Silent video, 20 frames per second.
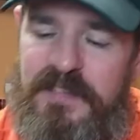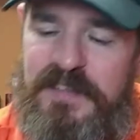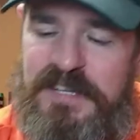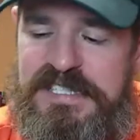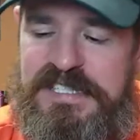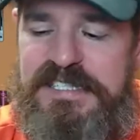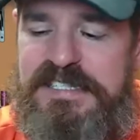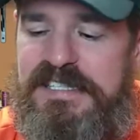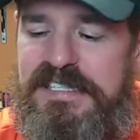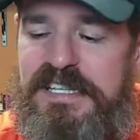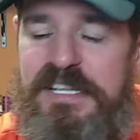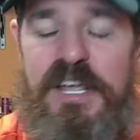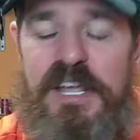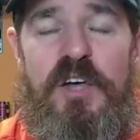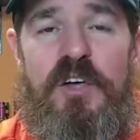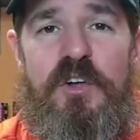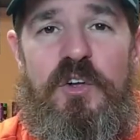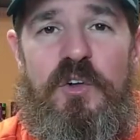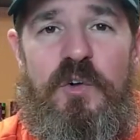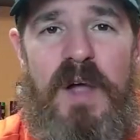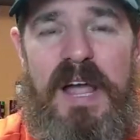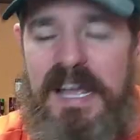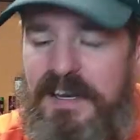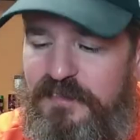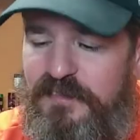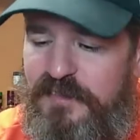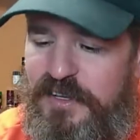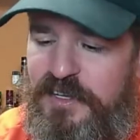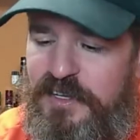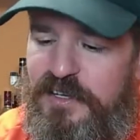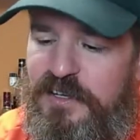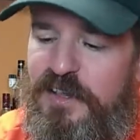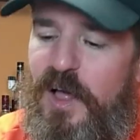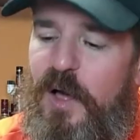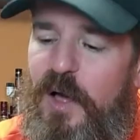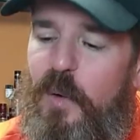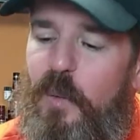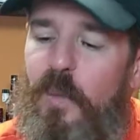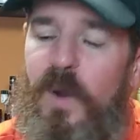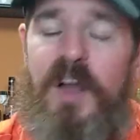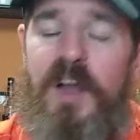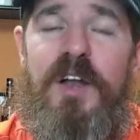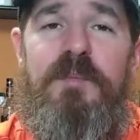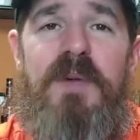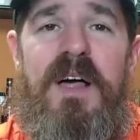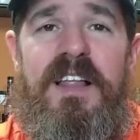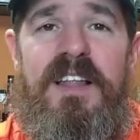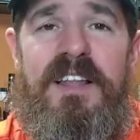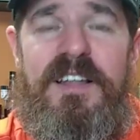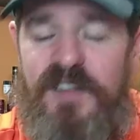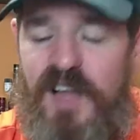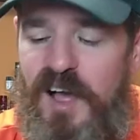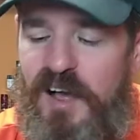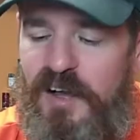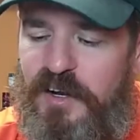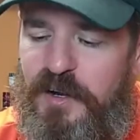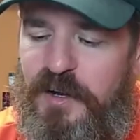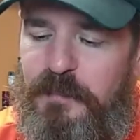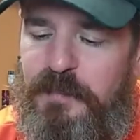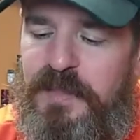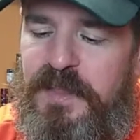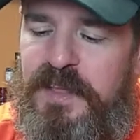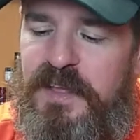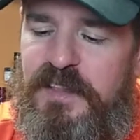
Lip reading: This is the Granville Watermelon Lager.